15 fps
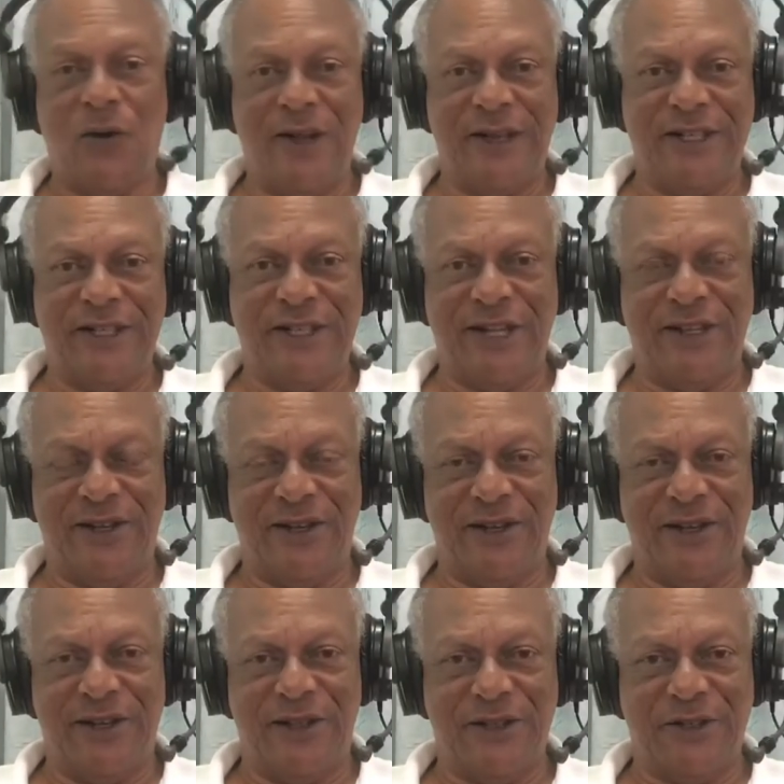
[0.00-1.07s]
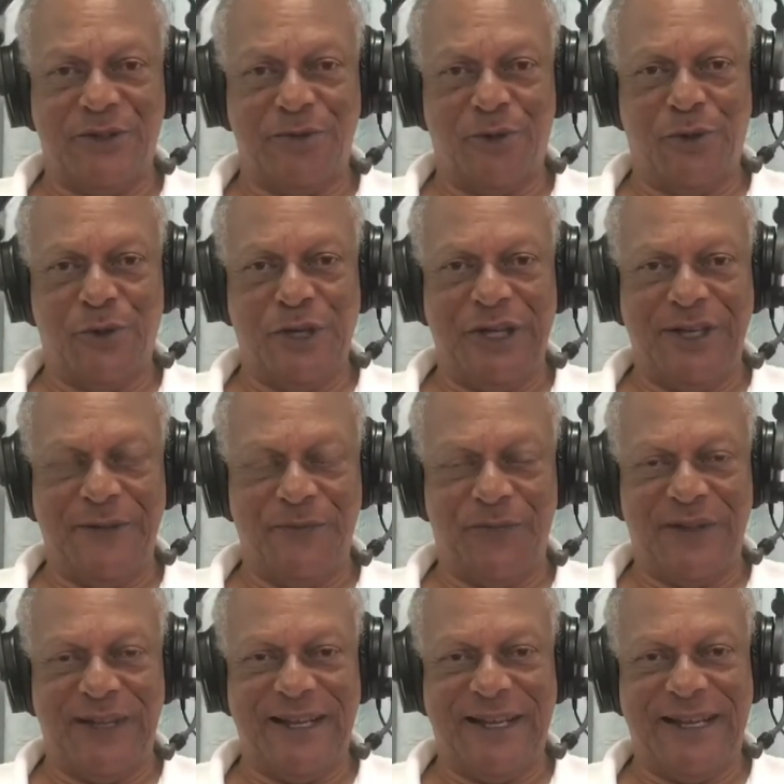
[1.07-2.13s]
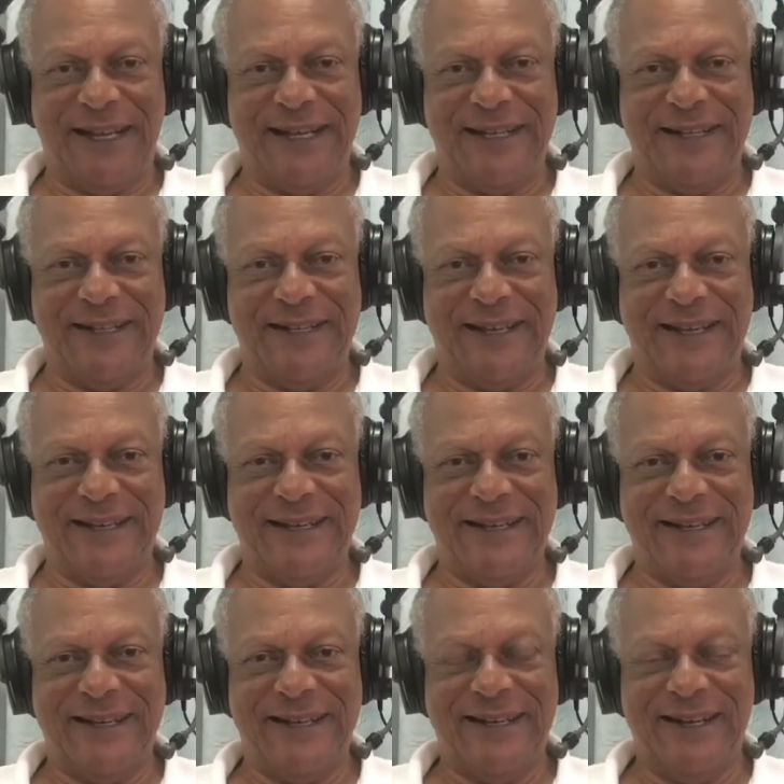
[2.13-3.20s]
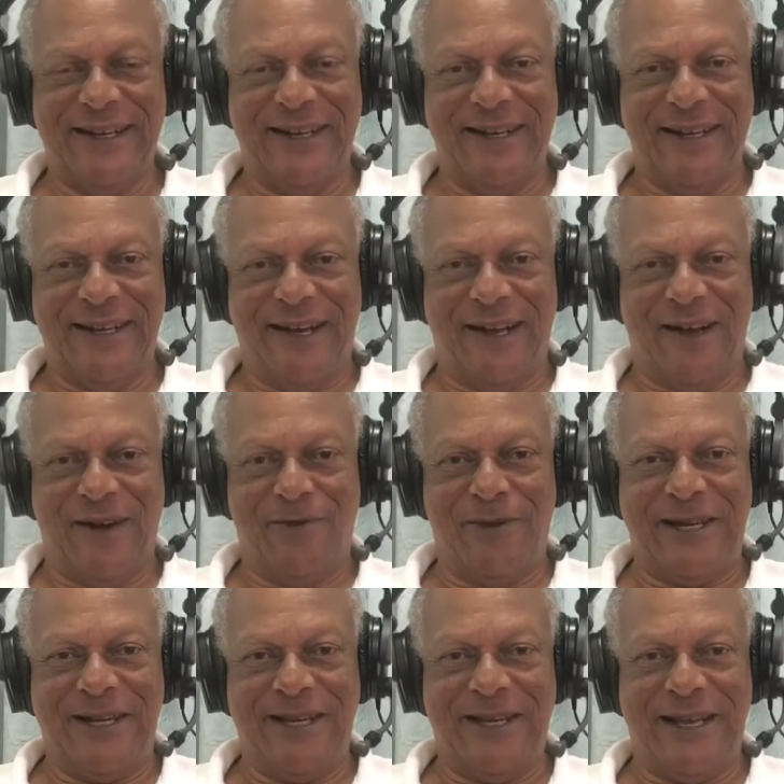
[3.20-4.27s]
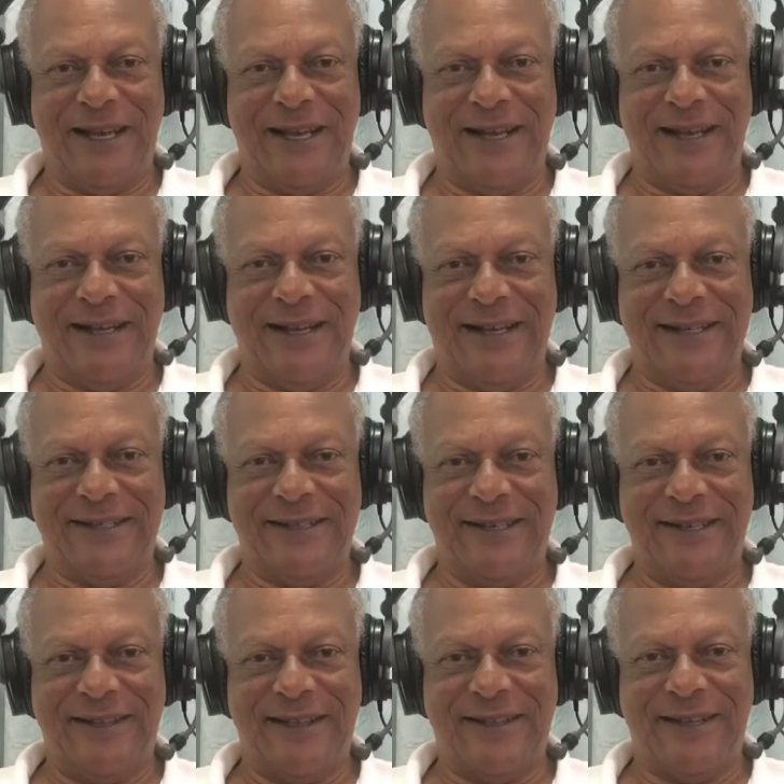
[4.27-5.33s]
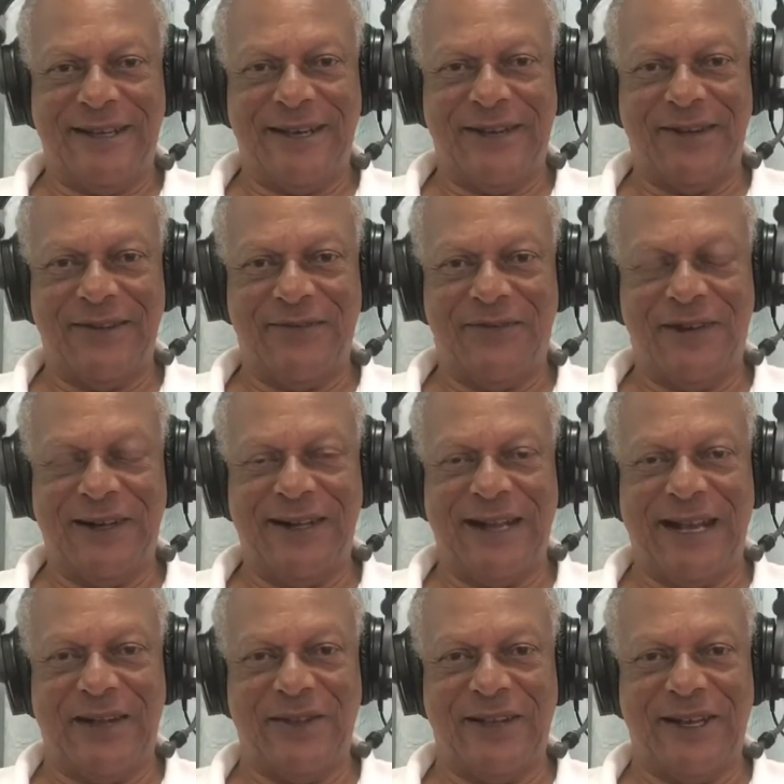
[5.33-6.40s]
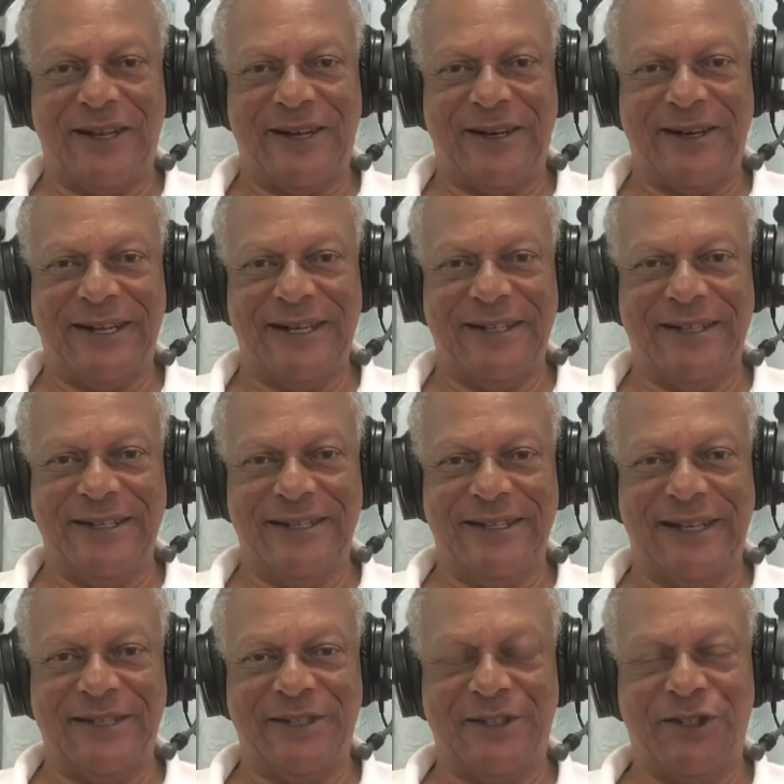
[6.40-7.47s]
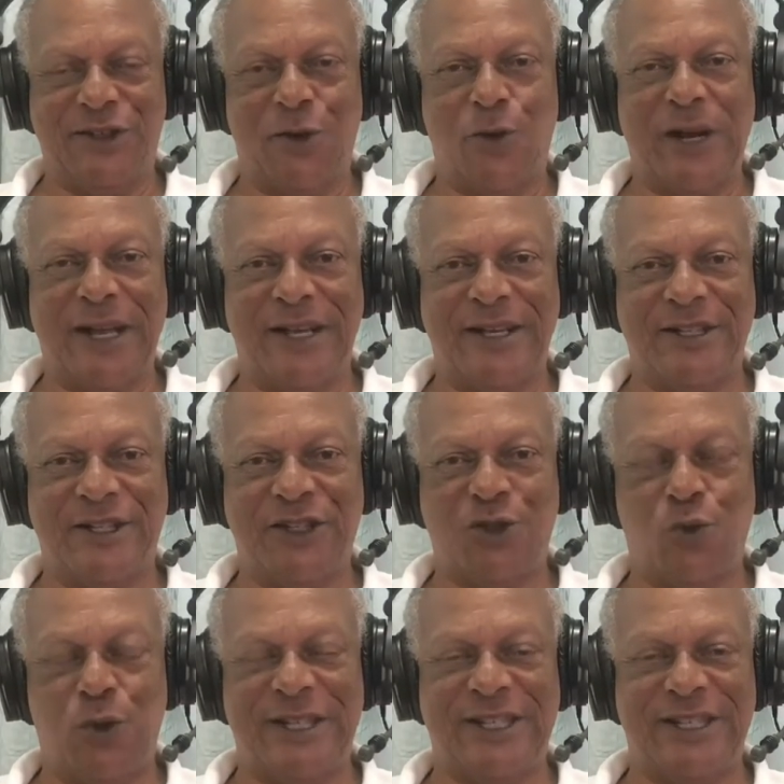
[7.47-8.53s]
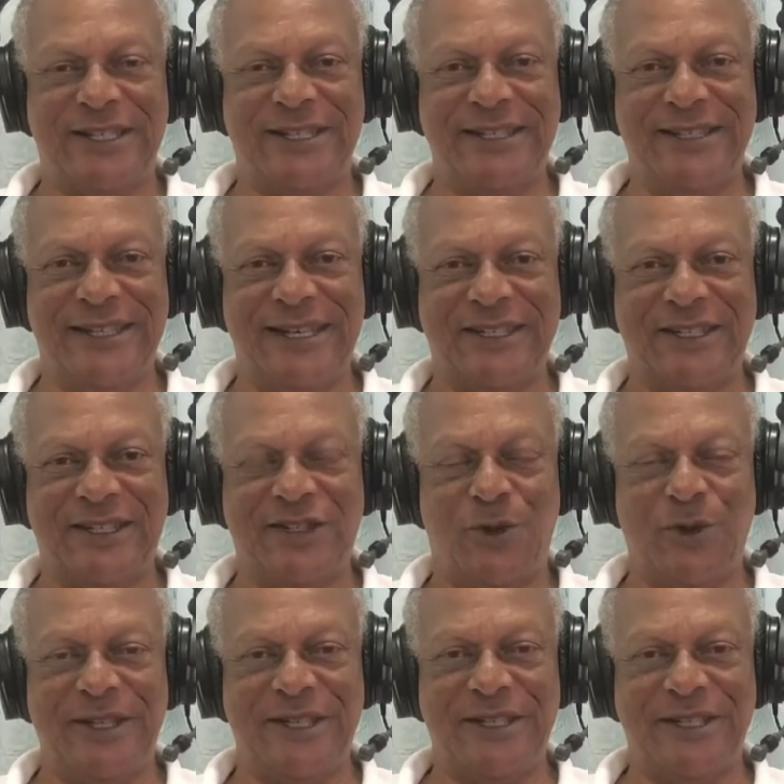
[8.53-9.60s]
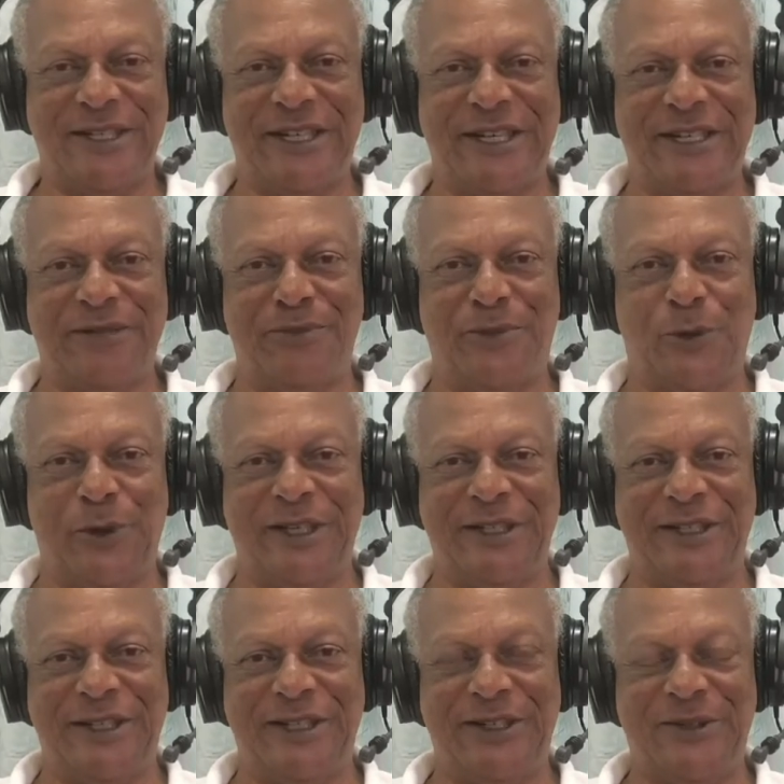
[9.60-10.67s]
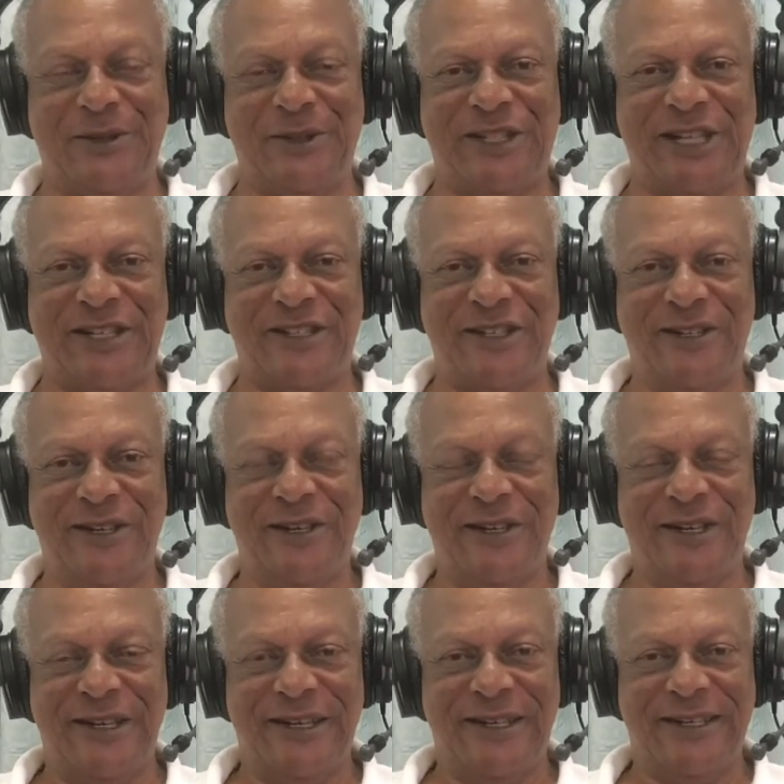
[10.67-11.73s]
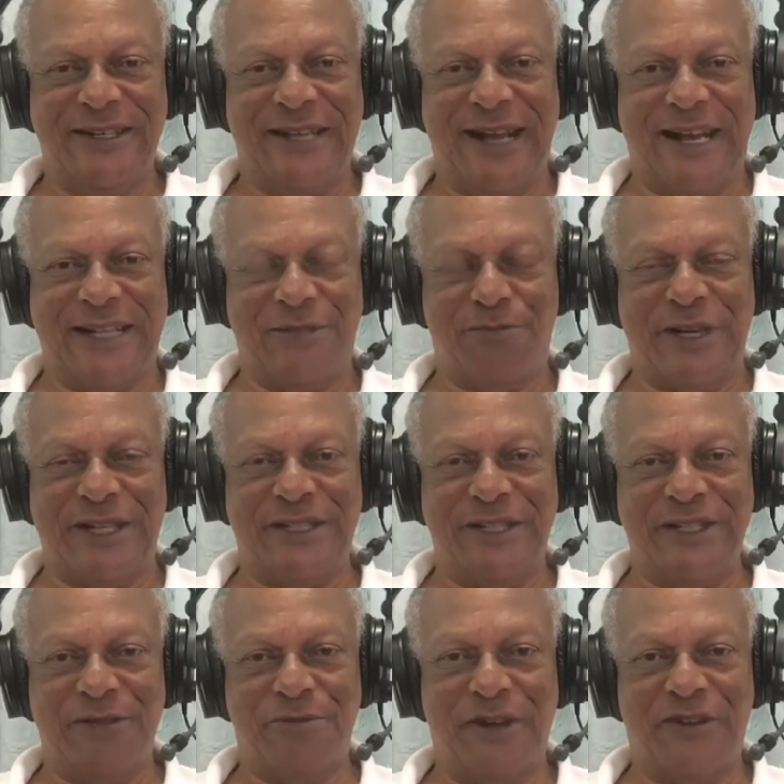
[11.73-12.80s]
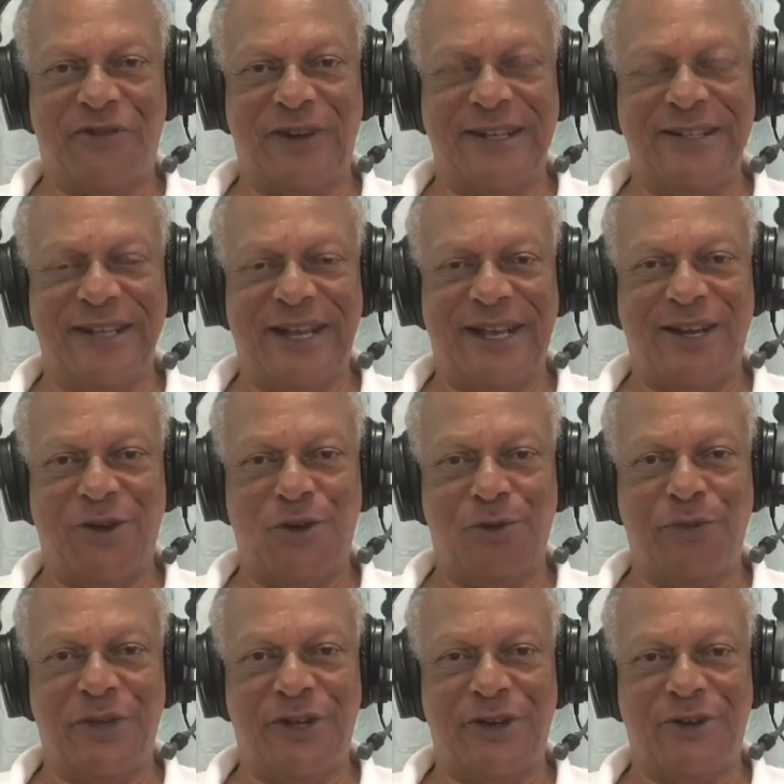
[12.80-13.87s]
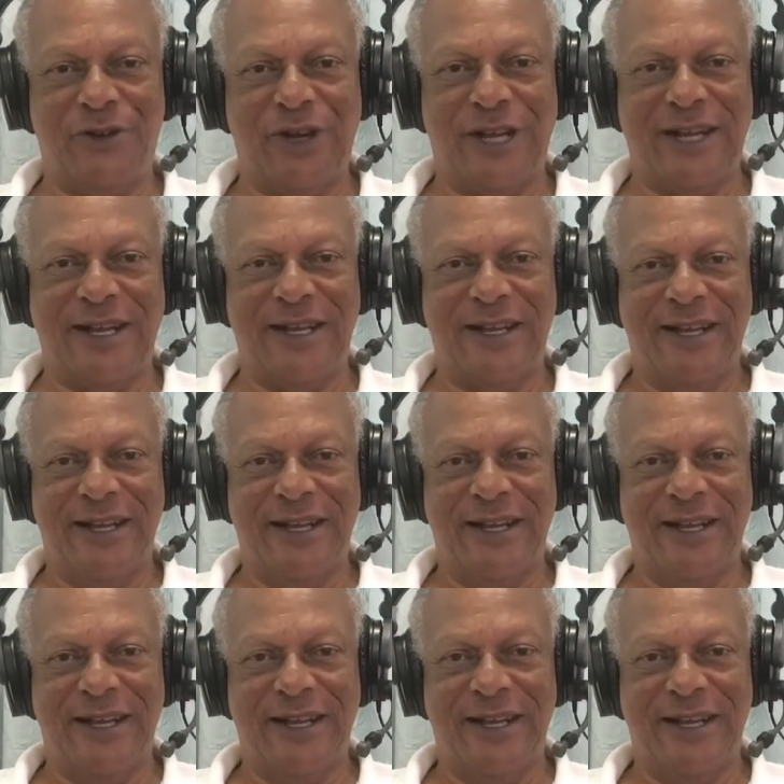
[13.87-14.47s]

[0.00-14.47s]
agenda this morning. And I see that a friend out there in Zurich, Switzerland has joined us. Good morning to you, Chester. God's blessings, my friend. I hope you're